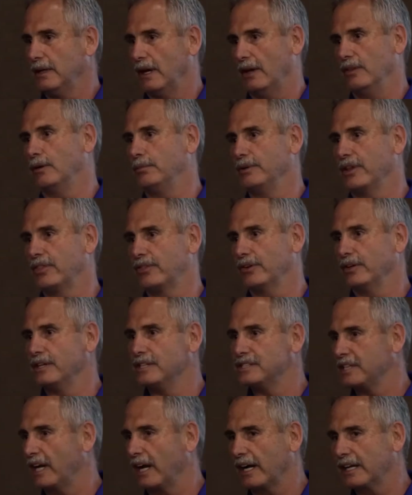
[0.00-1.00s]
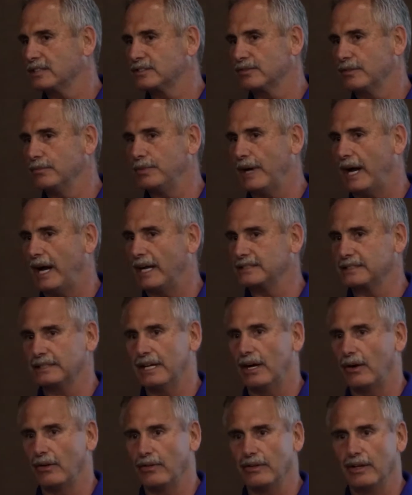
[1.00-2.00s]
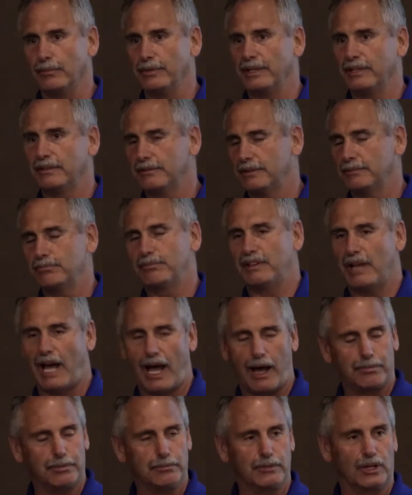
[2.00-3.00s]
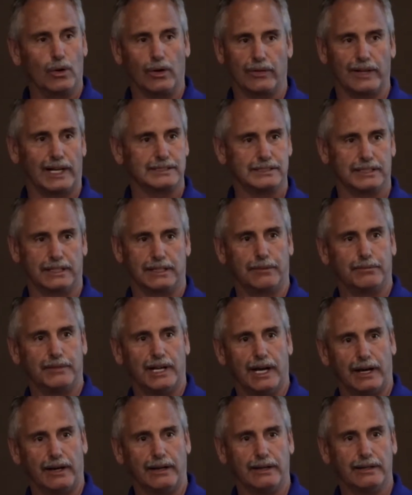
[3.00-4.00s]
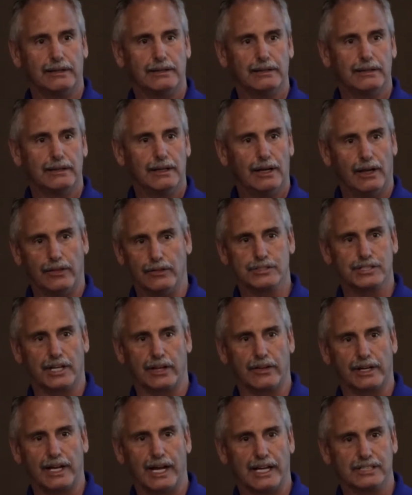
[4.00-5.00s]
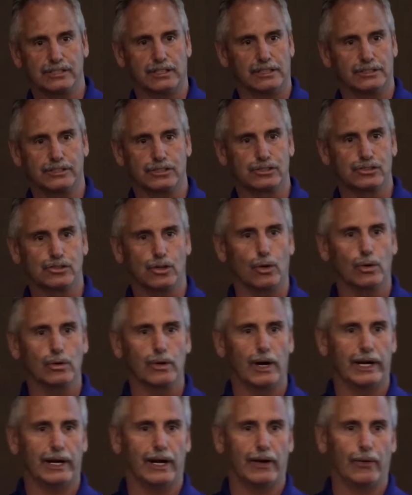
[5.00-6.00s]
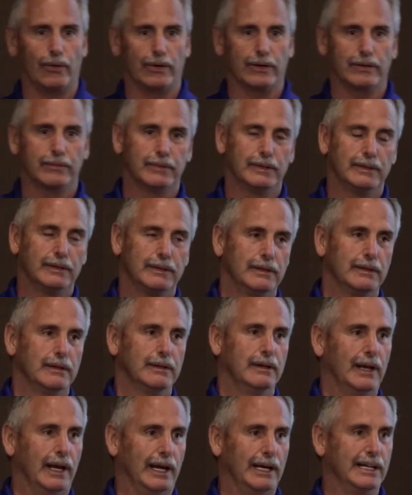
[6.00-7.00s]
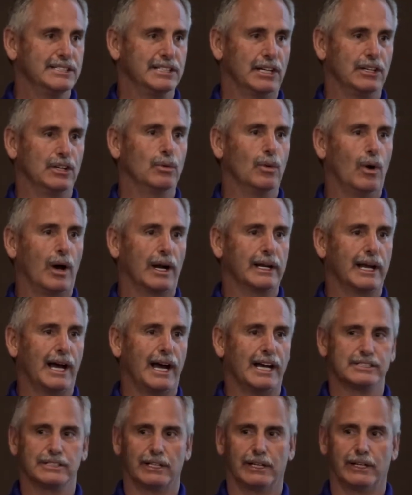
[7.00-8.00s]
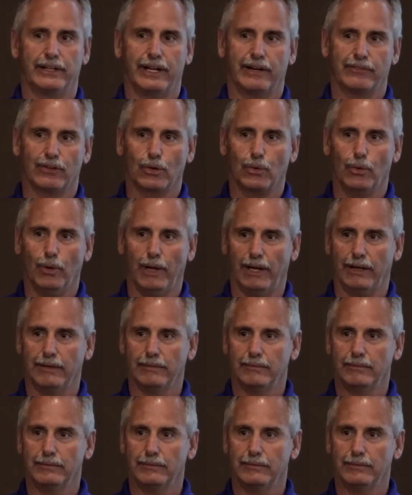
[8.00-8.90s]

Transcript: and they'll be 30 seconds from passing out, and they'll be tapping me going, that's it, I'm done. And there's other guys that'll just choke right out. And he said, you want guys that'll never quit.